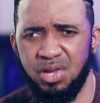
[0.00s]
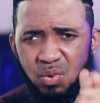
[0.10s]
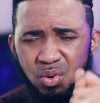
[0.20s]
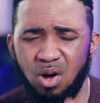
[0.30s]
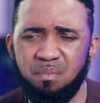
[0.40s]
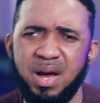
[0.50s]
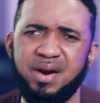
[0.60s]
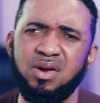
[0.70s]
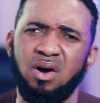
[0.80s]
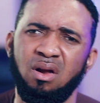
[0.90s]
You will not
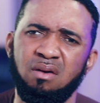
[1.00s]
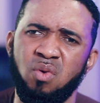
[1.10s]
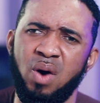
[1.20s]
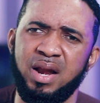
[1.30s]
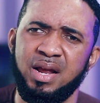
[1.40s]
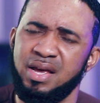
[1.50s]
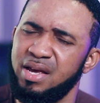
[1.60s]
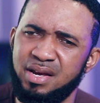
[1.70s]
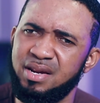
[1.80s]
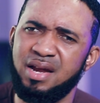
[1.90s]
bury your loved one.
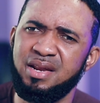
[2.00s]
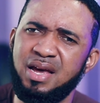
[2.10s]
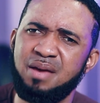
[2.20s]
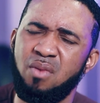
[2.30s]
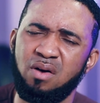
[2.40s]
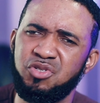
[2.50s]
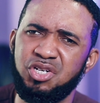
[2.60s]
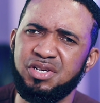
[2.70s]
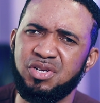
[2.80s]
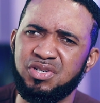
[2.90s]
In the name of
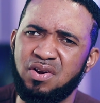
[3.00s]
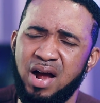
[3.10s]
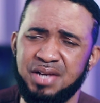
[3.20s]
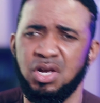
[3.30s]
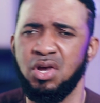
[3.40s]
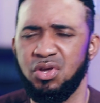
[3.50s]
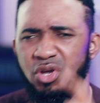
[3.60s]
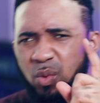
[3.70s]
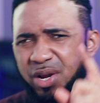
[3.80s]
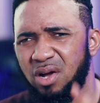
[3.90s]
Jesus Christ,
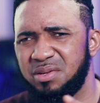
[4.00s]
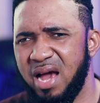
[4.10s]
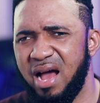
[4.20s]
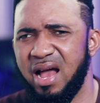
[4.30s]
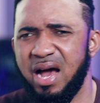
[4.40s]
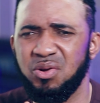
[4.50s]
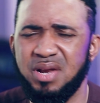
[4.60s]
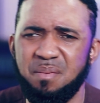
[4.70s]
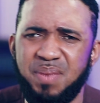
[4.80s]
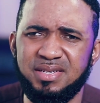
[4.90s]
you will not die
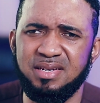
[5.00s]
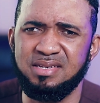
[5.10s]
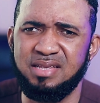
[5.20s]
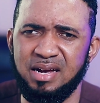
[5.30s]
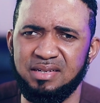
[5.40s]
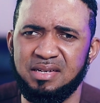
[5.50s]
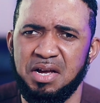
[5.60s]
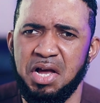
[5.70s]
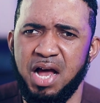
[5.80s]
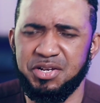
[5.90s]
another person's
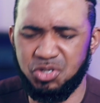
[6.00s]
death.